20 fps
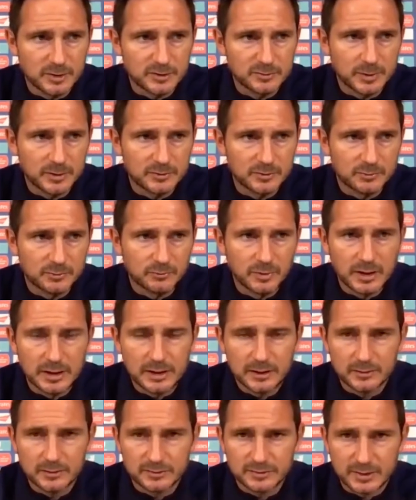made some really
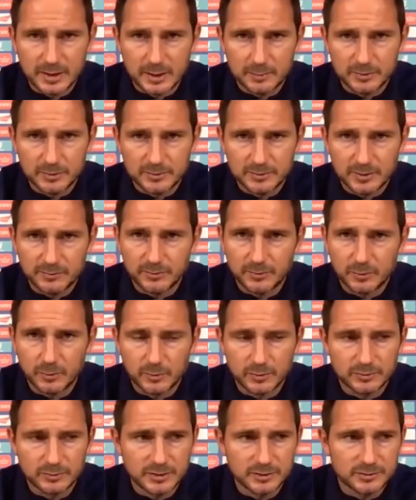good steps in difficult
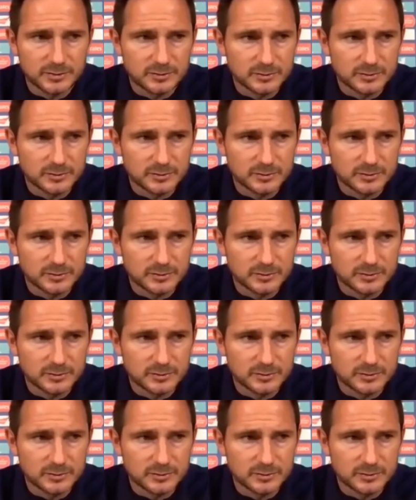conditions